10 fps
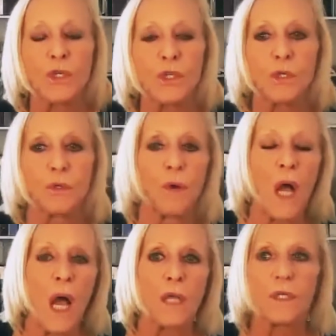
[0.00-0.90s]

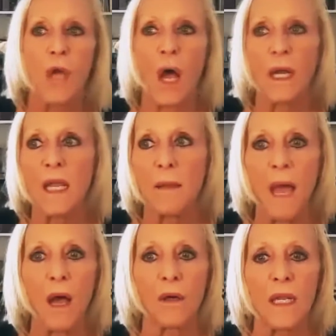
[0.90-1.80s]
to talking
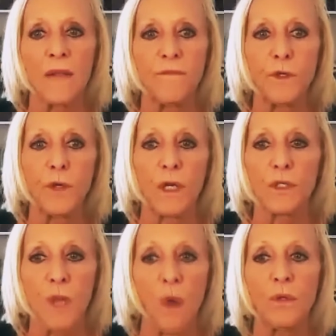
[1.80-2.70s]
about if you're
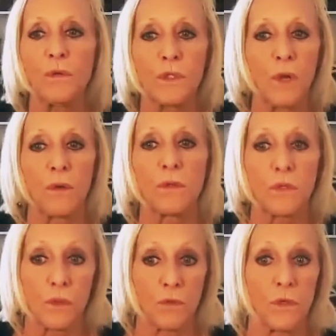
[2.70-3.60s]
don't use, don't
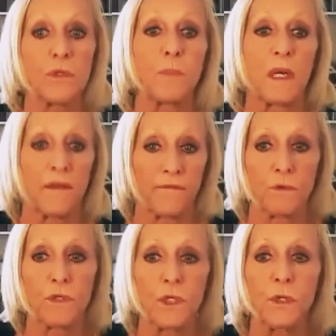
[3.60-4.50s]
use, don't use, but if
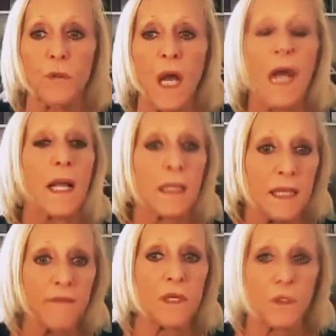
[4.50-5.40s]
you do,
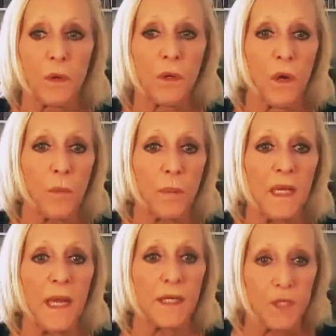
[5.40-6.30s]
leave the door
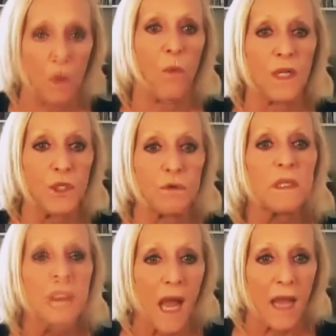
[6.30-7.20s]
open. I don't want you
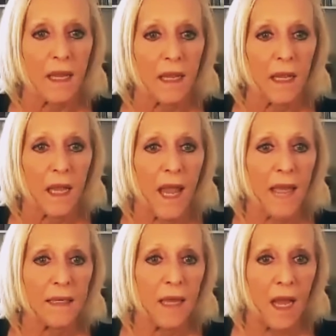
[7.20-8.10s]
to die,
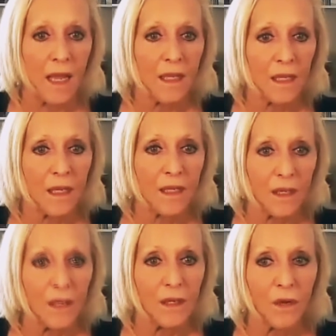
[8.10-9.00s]
and right. I,
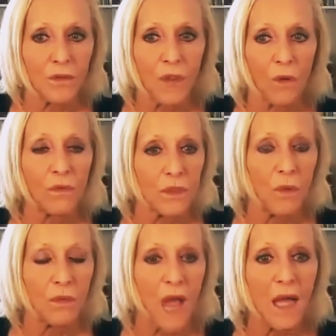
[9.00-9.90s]
you know, don't
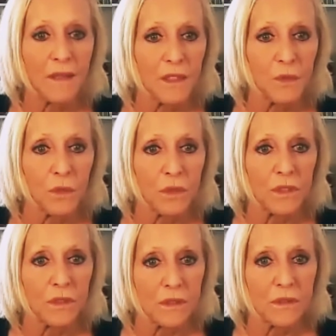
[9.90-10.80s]
don't lock the
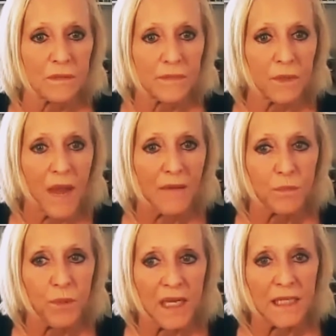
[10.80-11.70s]
doors. So I have
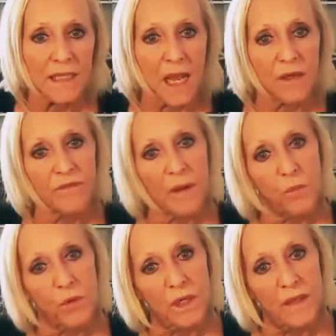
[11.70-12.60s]
to break it down if
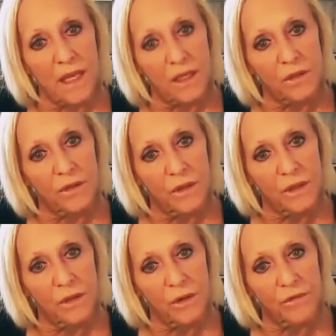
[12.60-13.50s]
I'm worried that you're
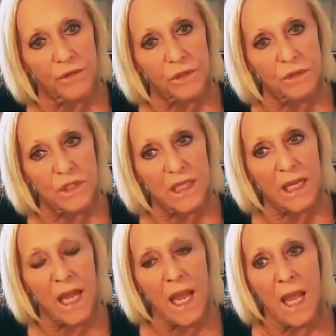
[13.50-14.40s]
you're
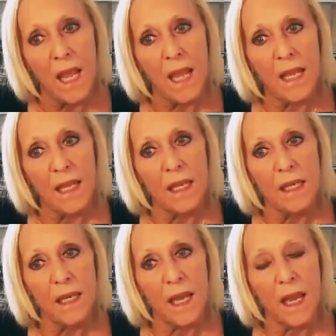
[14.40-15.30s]
overdosing
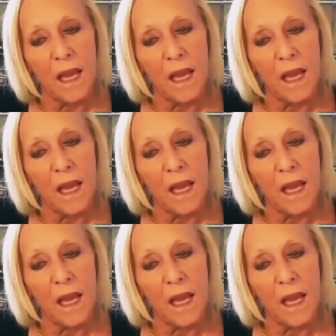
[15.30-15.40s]
it, it